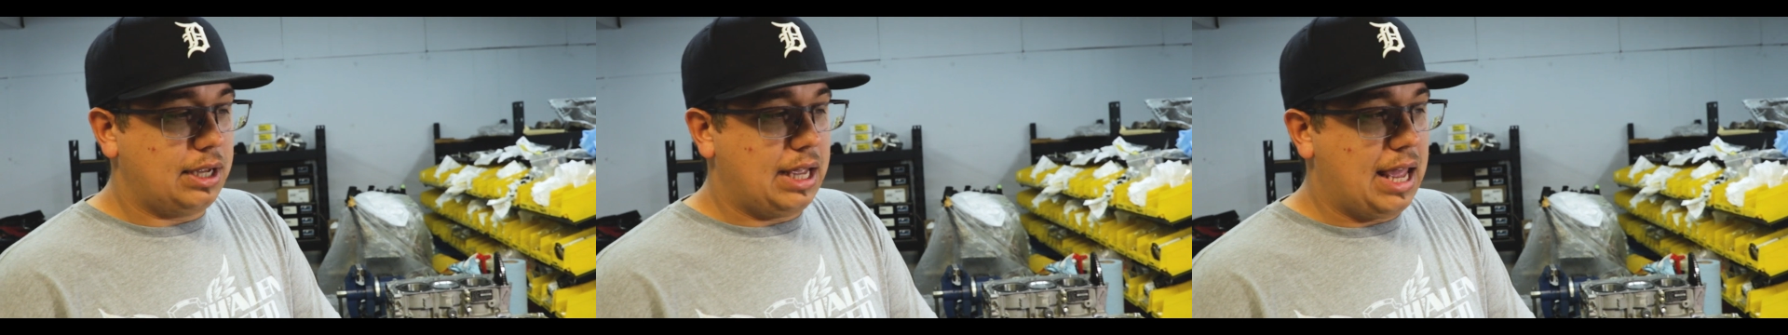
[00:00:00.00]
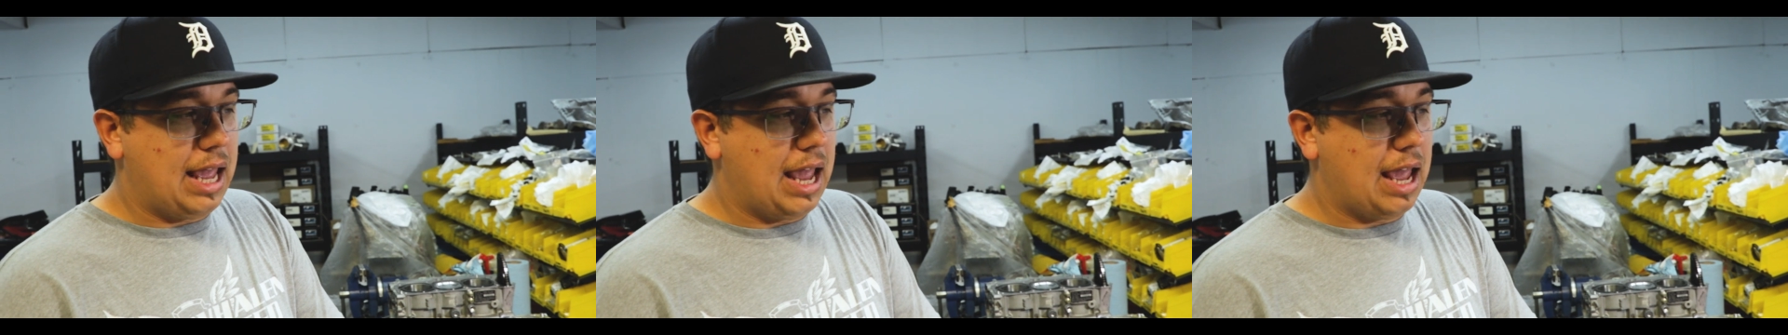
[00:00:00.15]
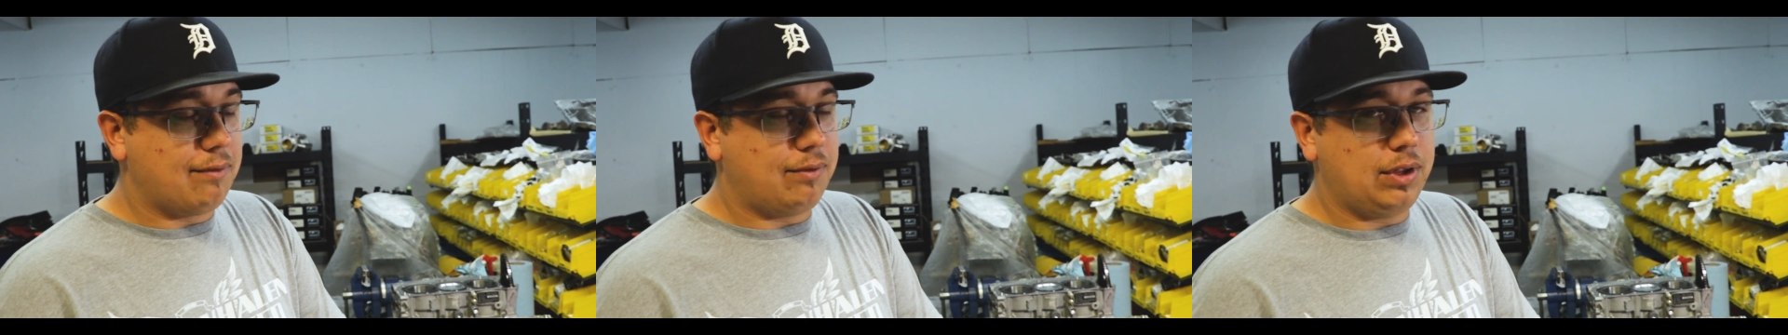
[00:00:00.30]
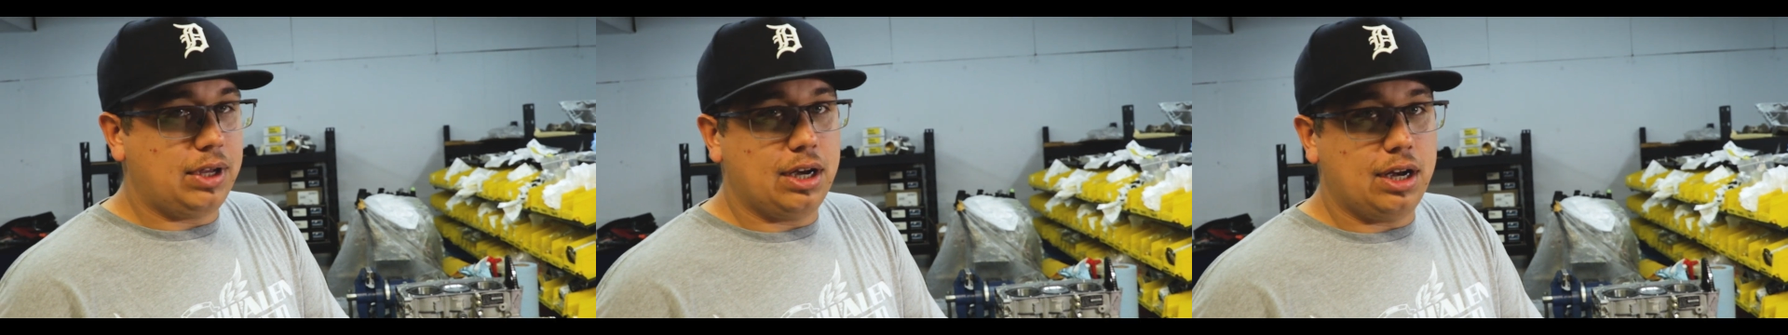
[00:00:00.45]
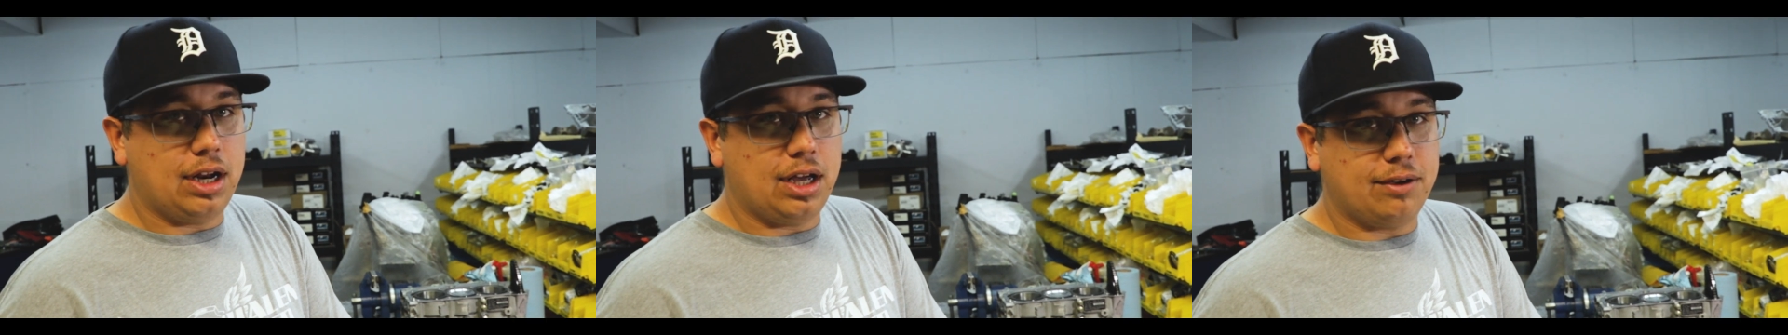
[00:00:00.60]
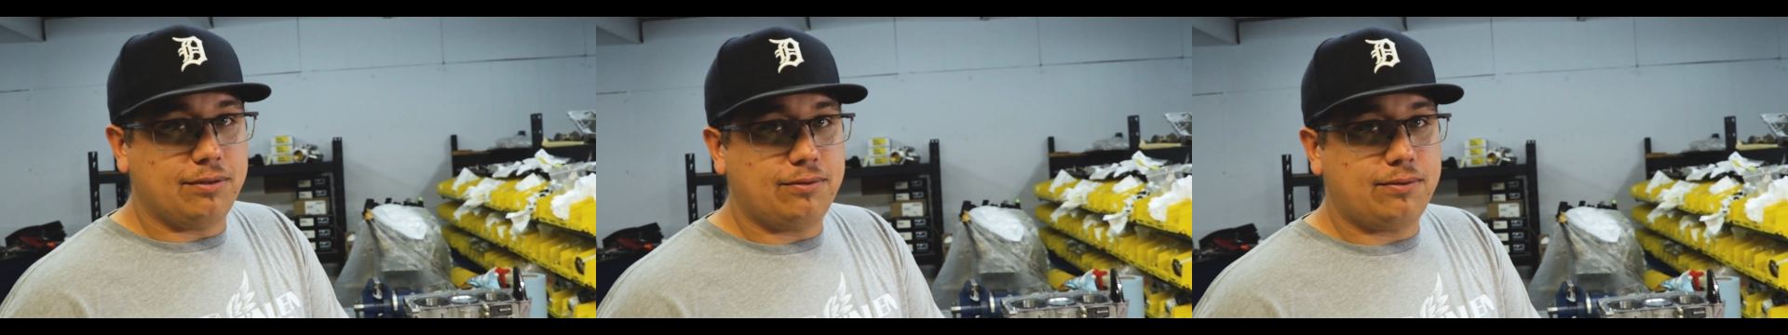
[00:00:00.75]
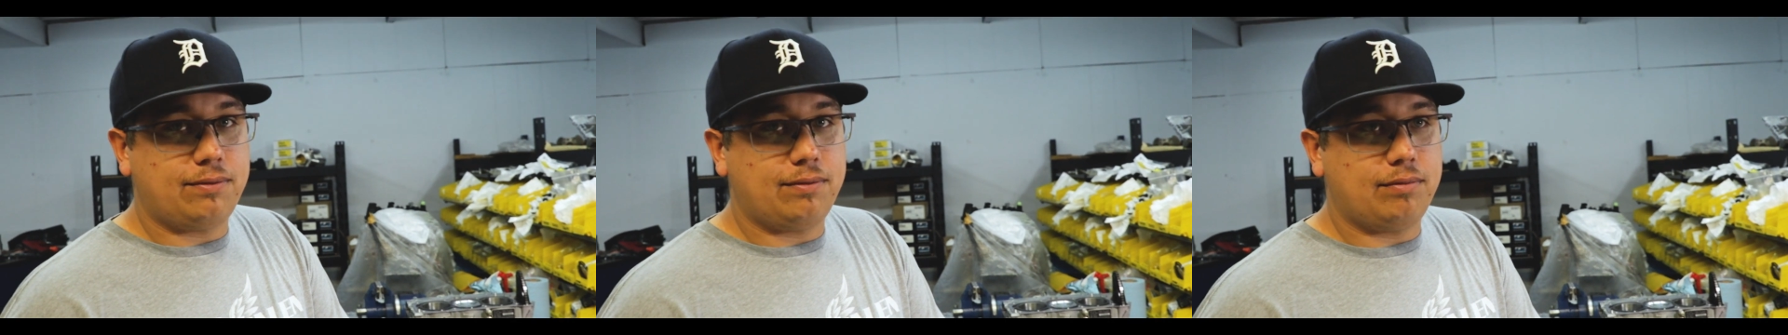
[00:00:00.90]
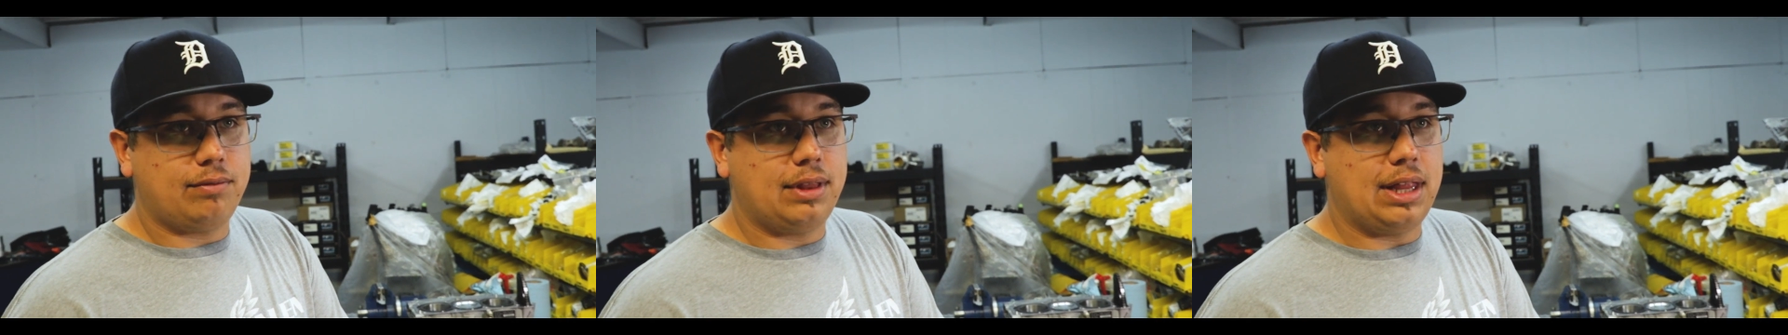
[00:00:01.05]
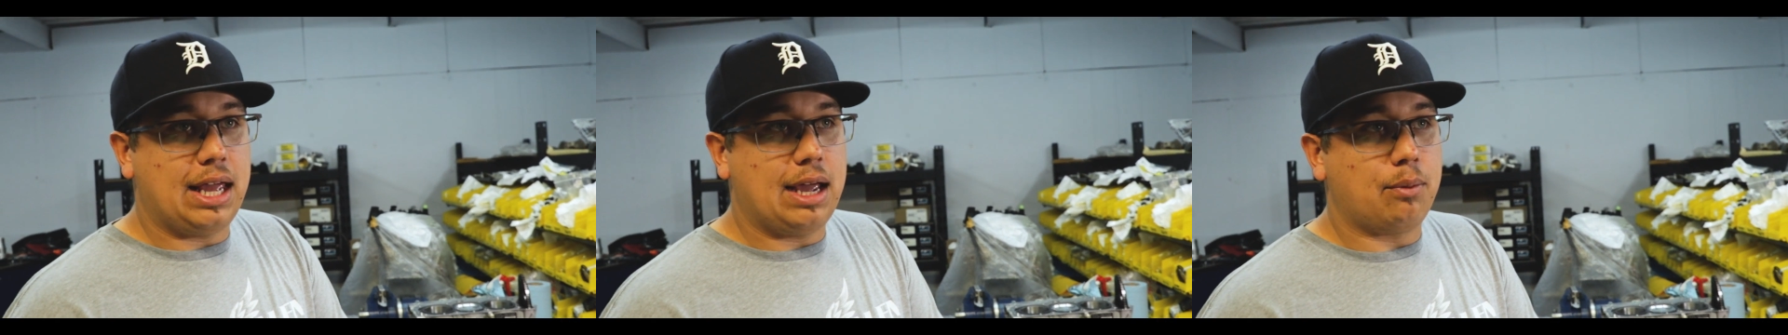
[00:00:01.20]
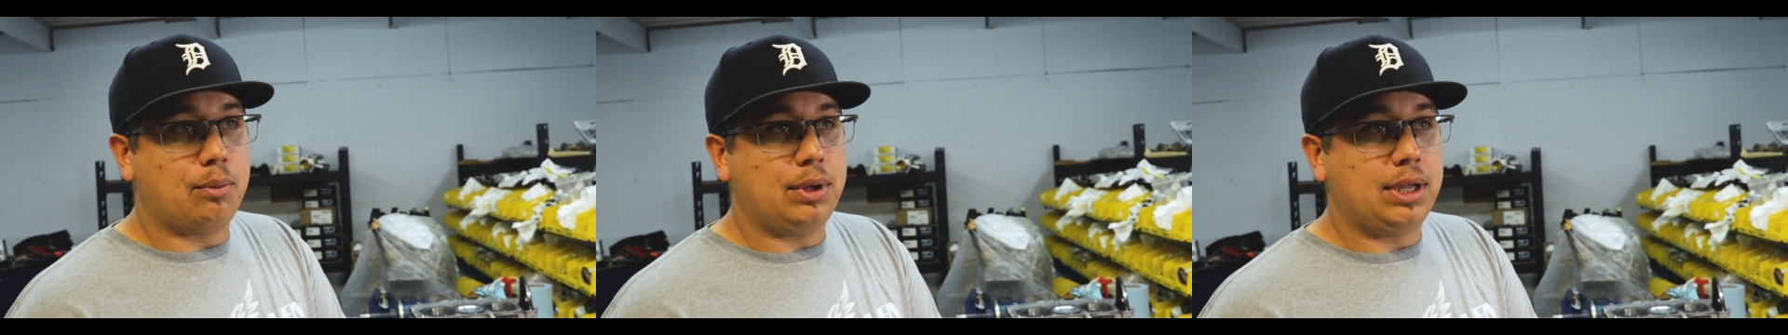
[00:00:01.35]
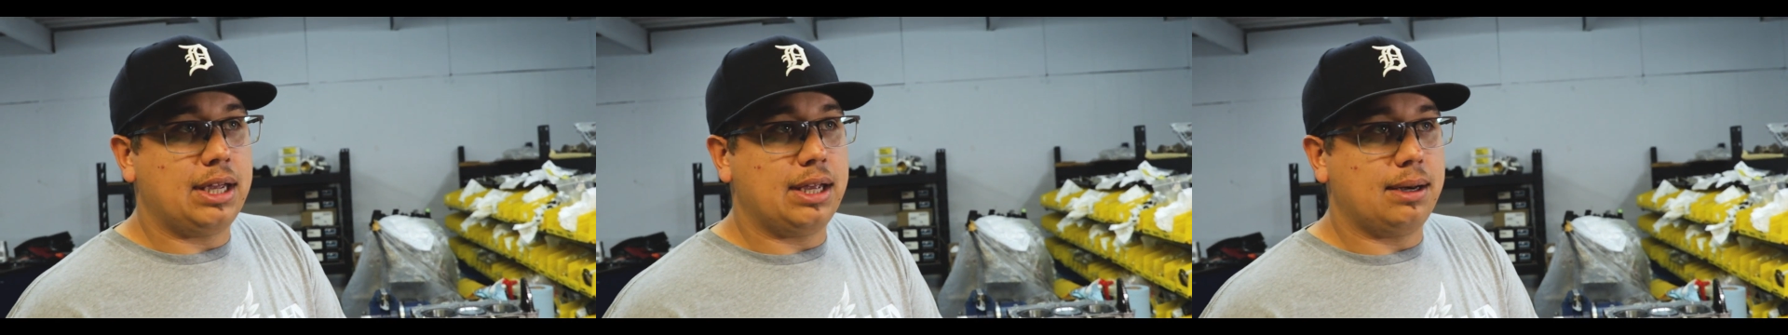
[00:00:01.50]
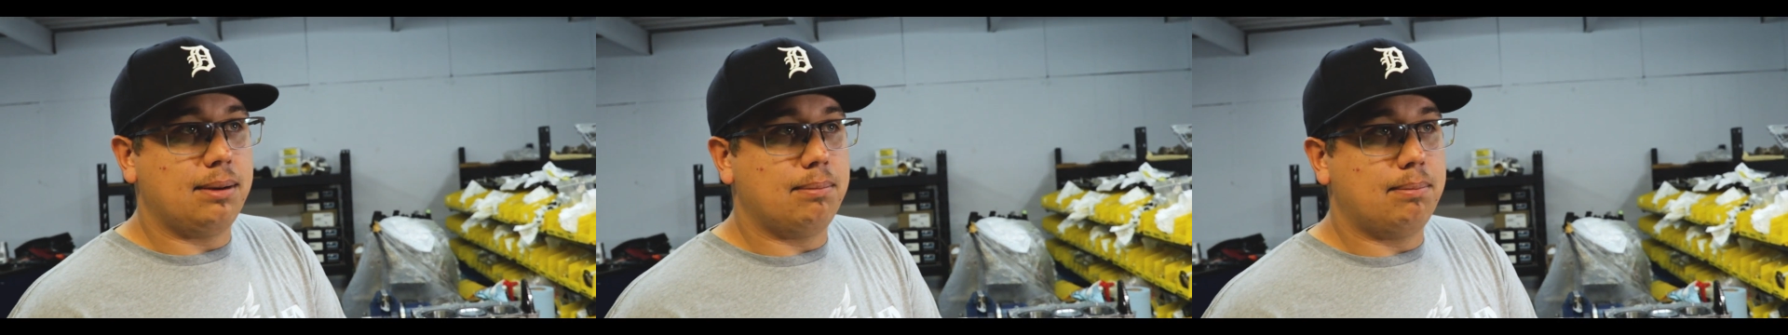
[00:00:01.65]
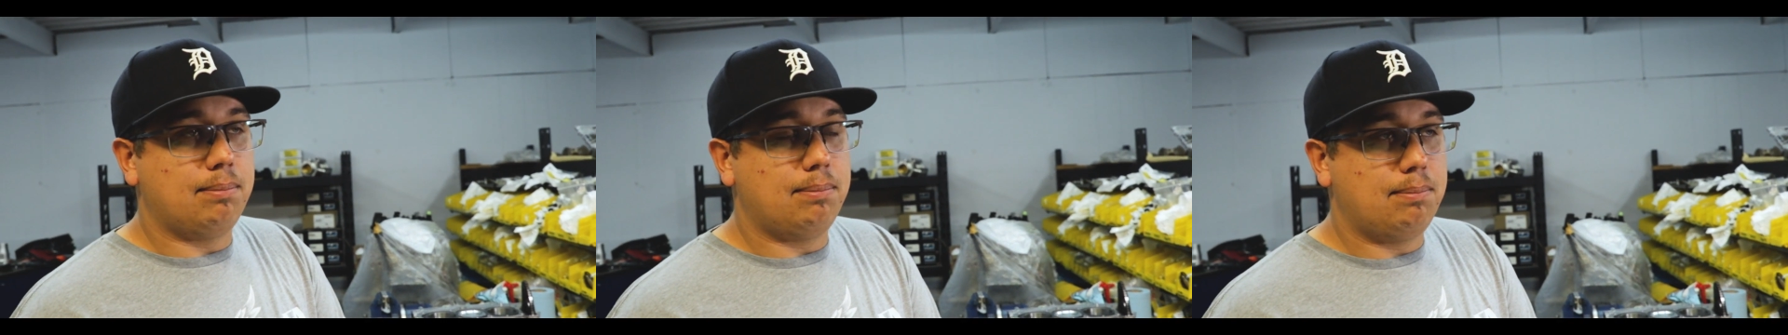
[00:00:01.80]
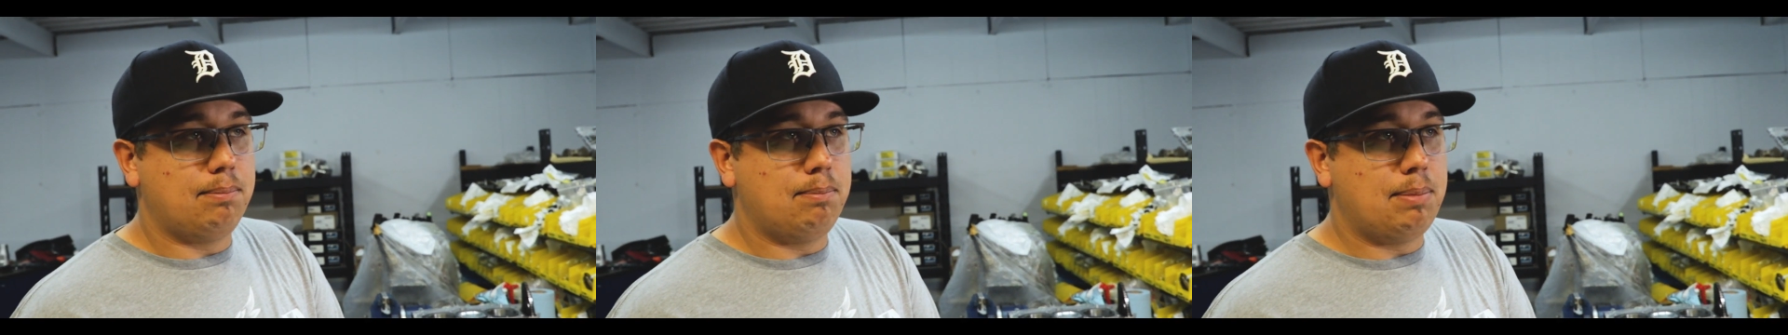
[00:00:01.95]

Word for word: heavy enough that we can